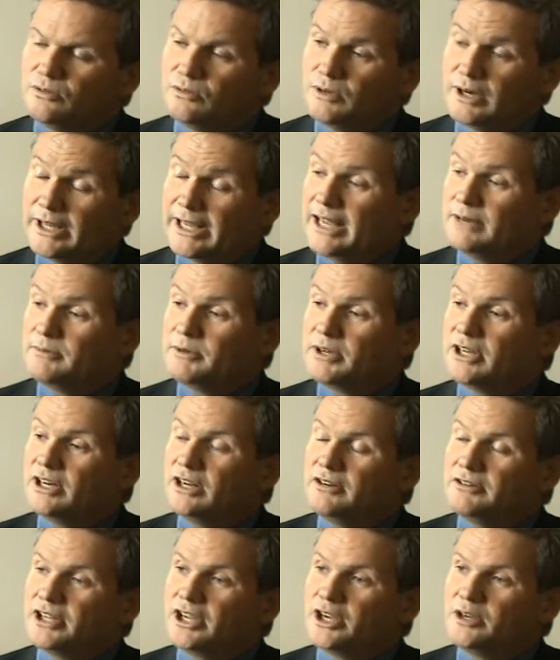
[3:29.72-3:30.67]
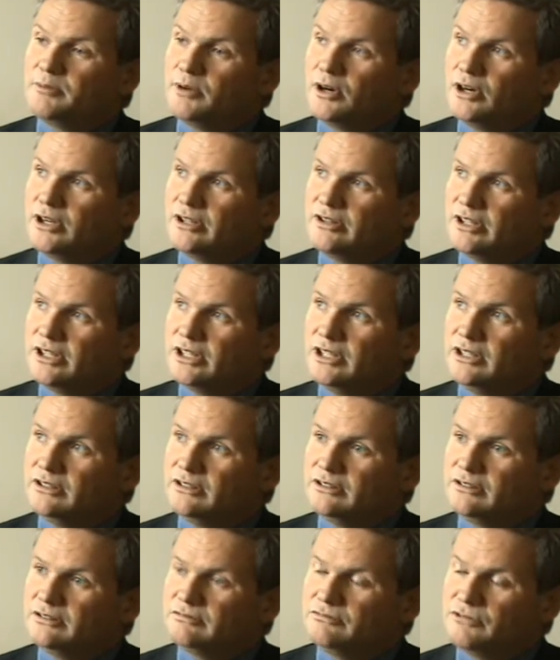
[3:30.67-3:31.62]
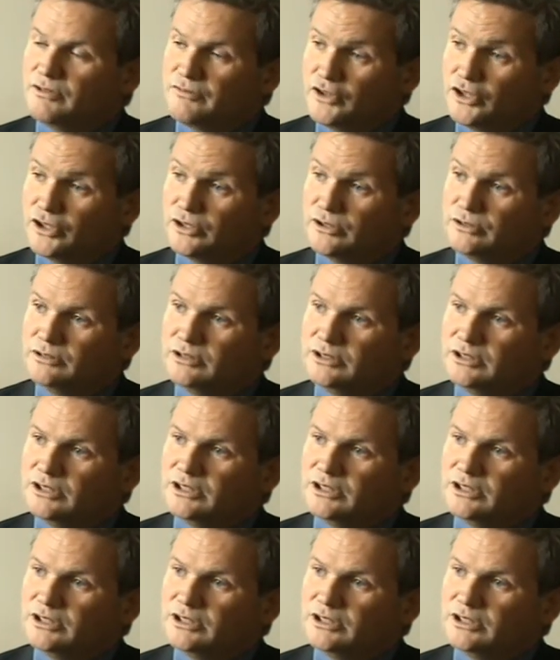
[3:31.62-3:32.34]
Well, again, we can only go by the review,